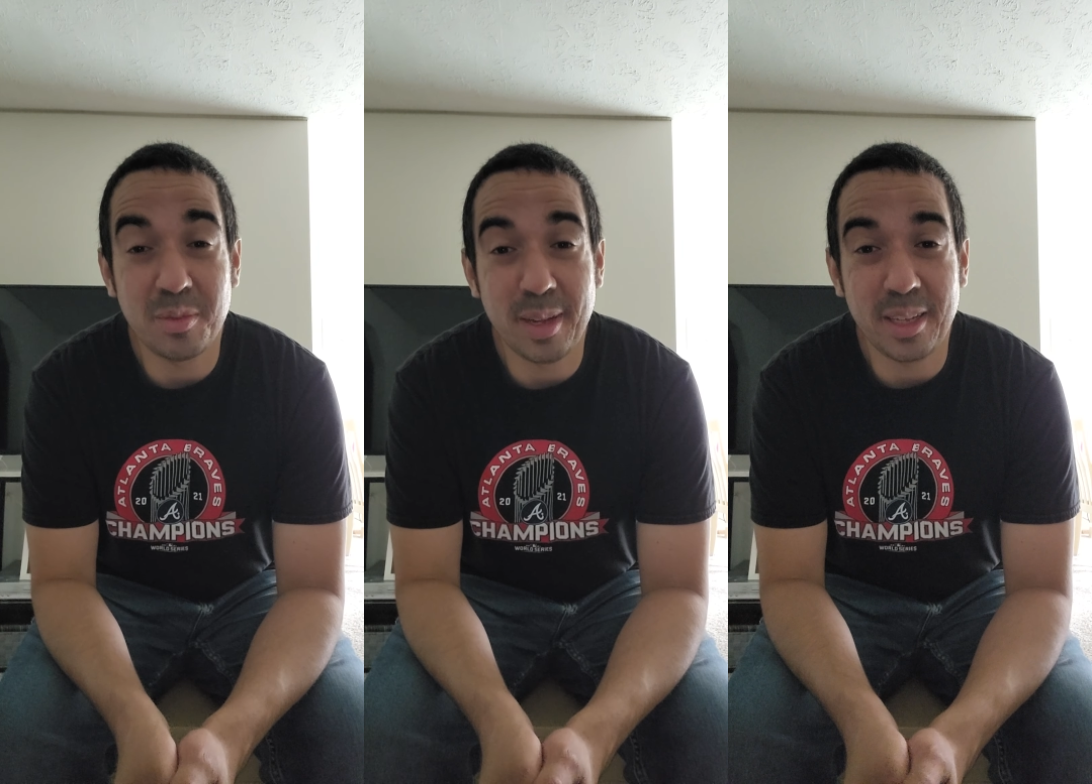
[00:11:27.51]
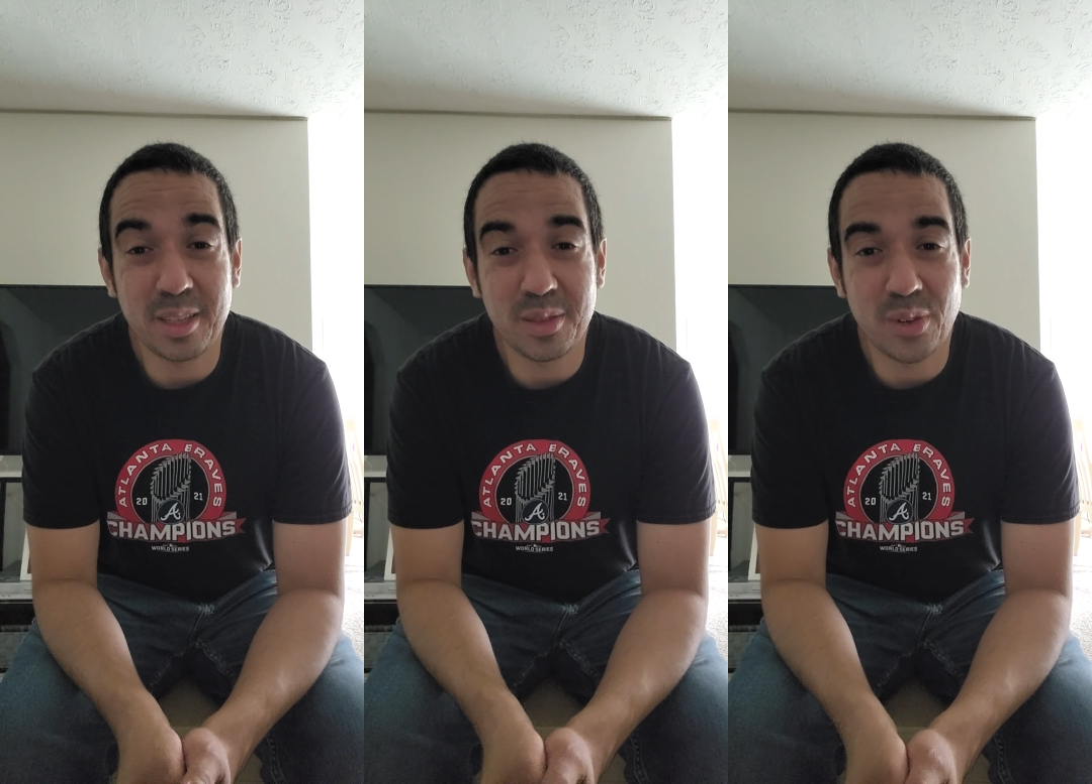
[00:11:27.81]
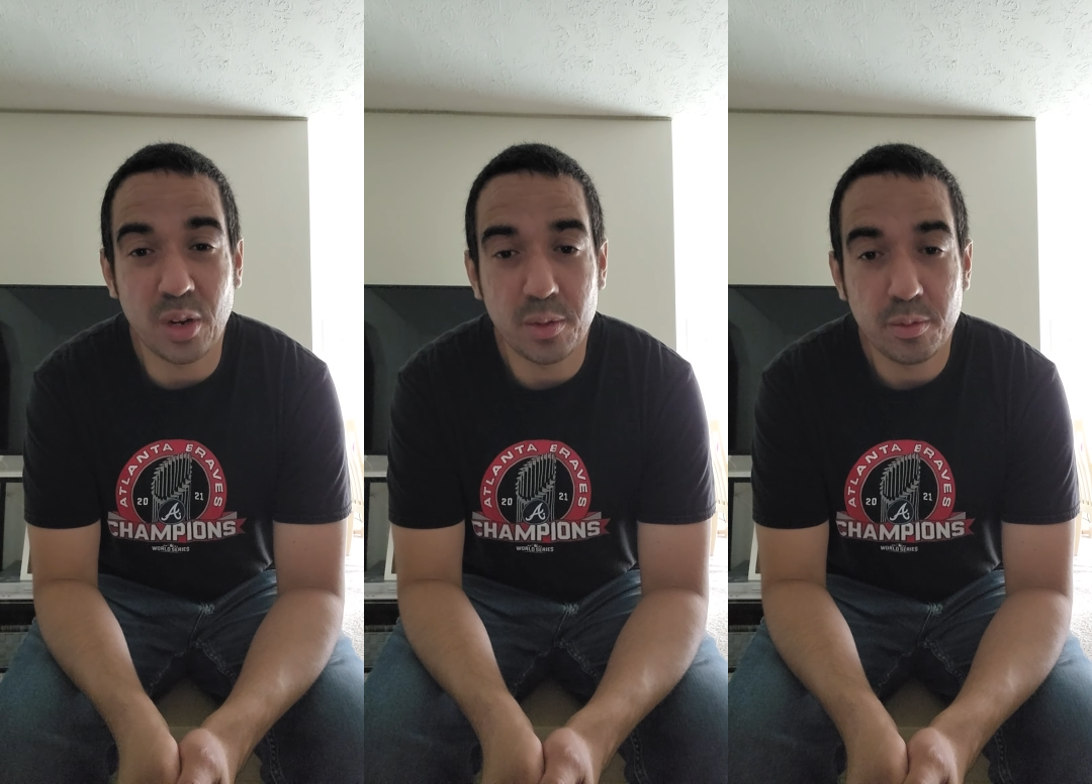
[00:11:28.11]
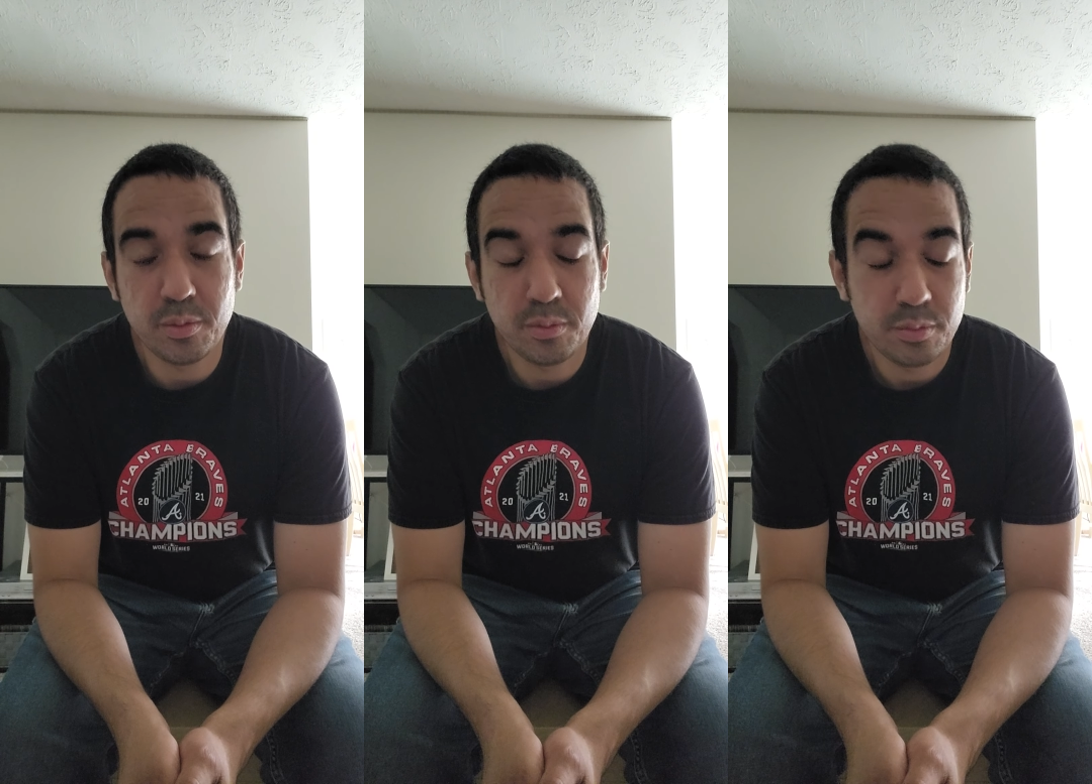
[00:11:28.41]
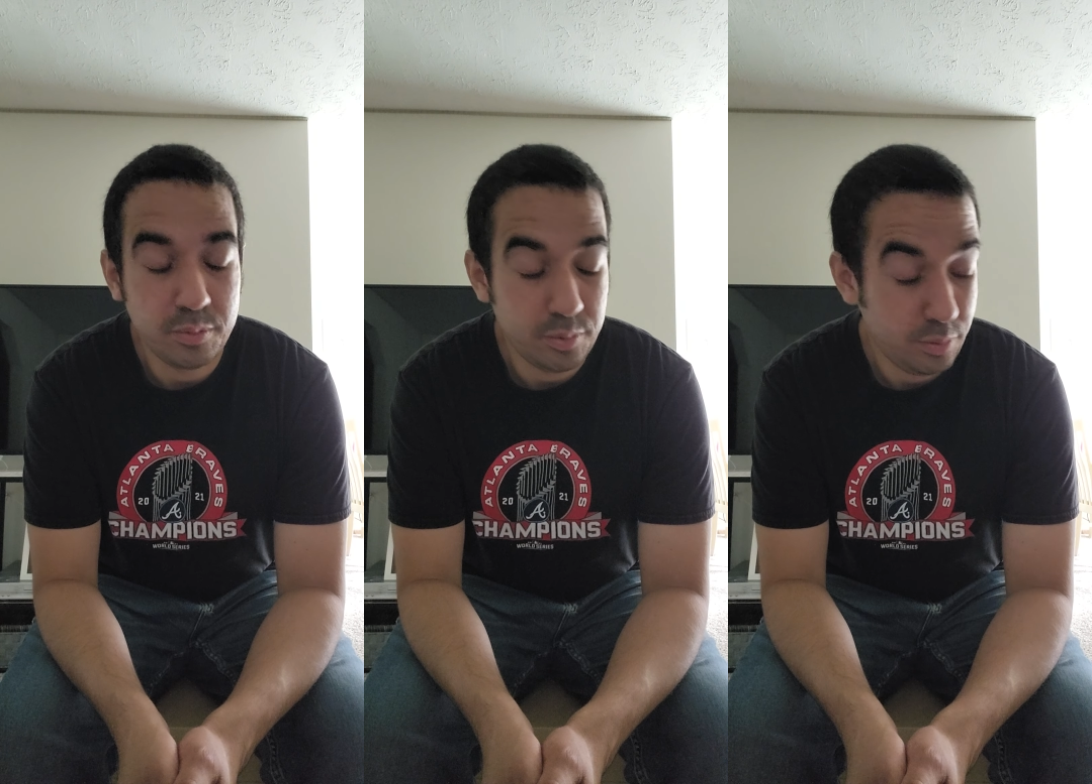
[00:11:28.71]
to make it this far.
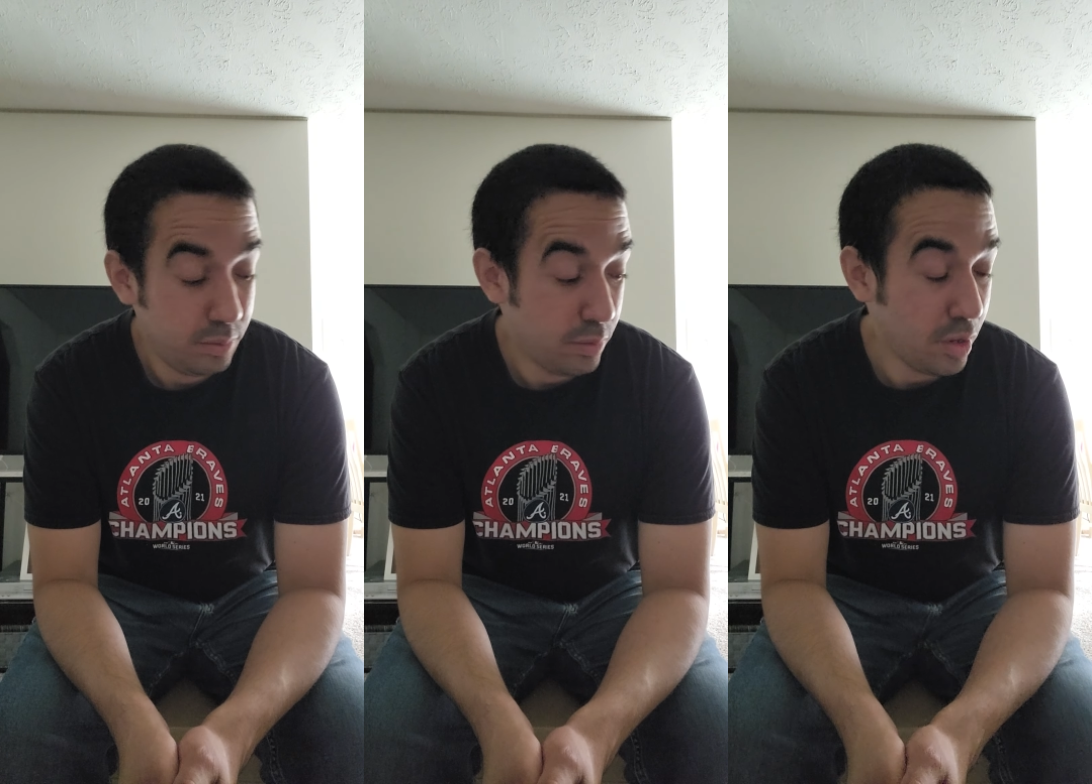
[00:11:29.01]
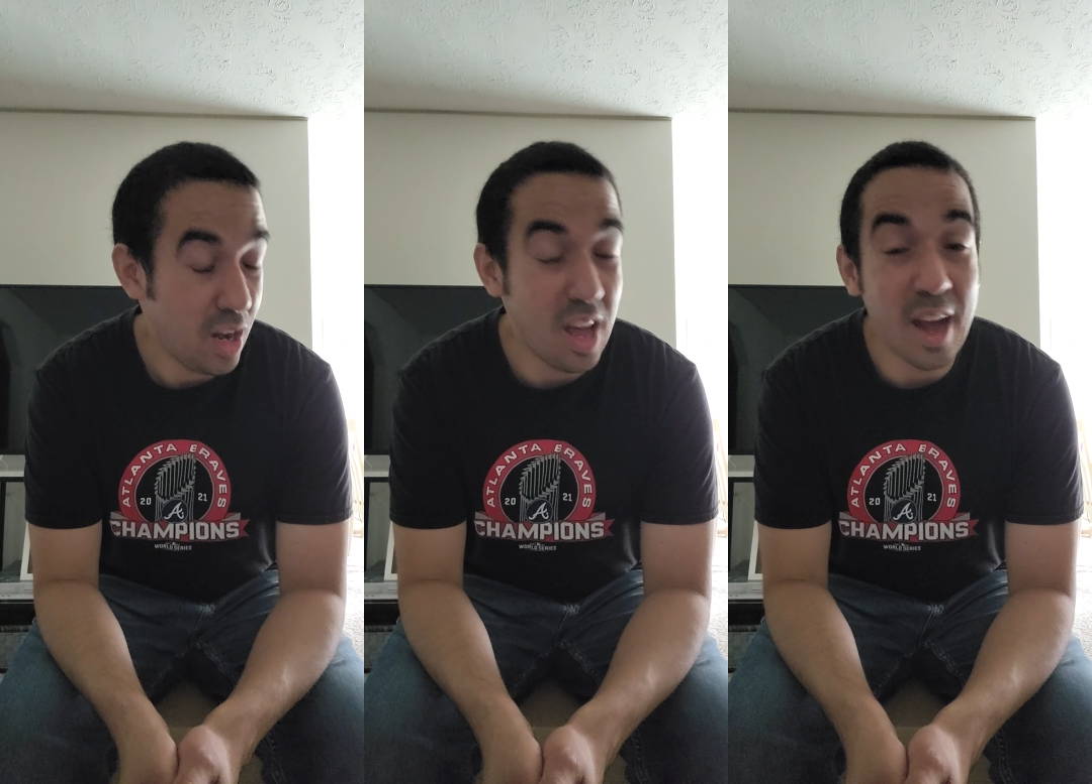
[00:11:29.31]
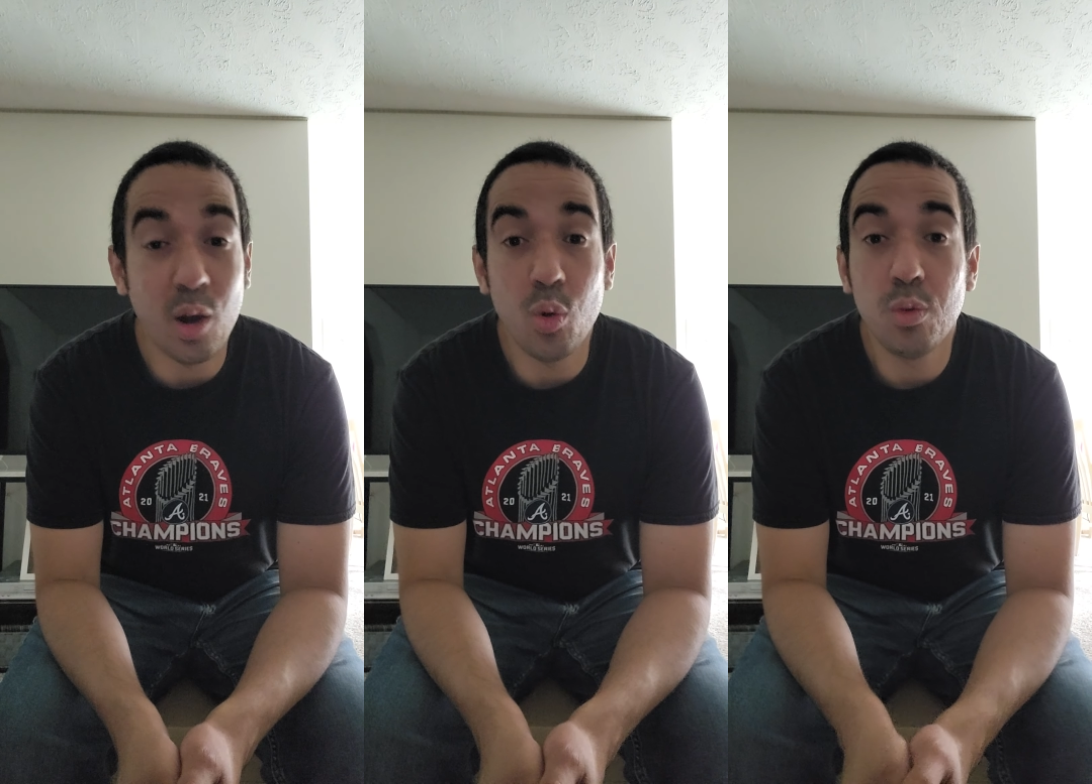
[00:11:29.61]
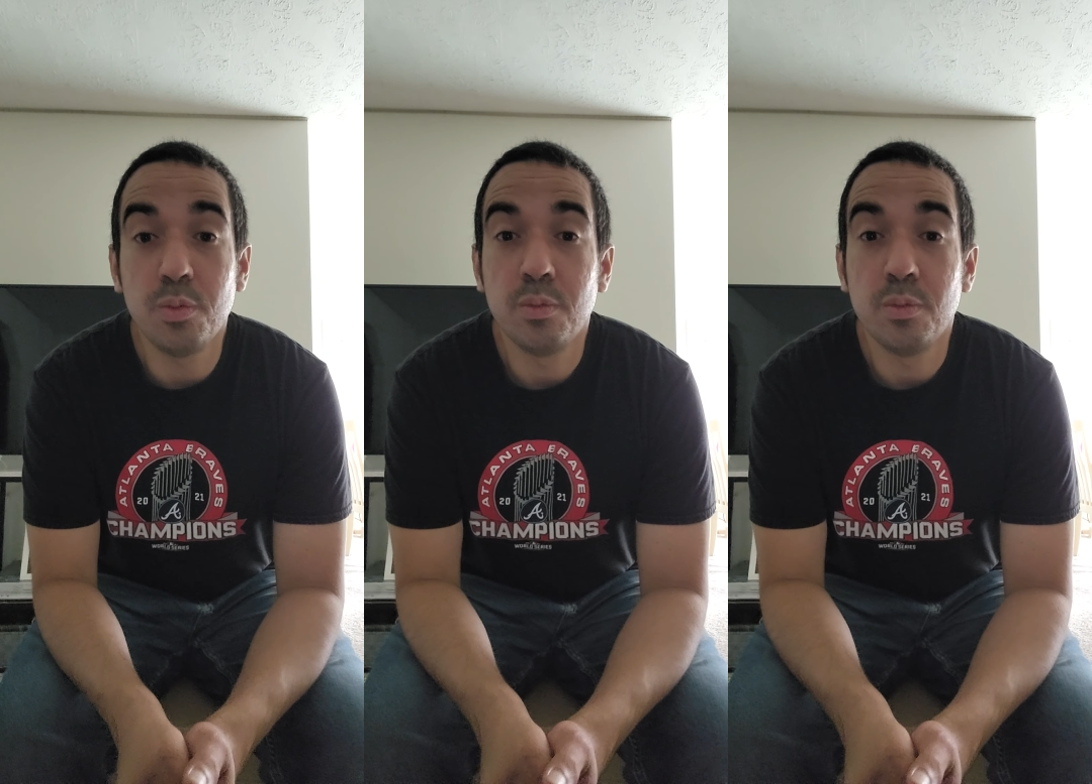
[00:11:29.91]
And now,